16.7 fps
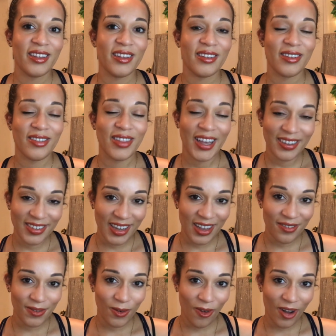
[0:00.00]
So thanks
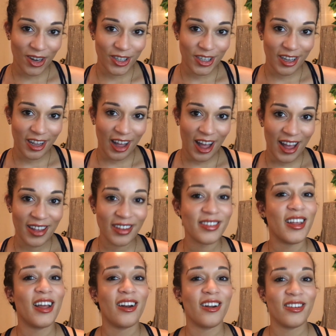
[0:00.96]
again for watching,
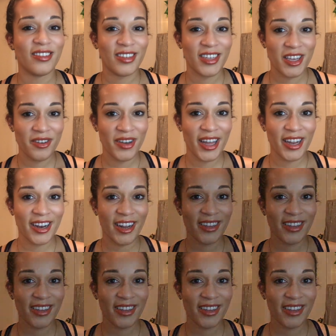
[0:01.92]
guys, and I'll see you again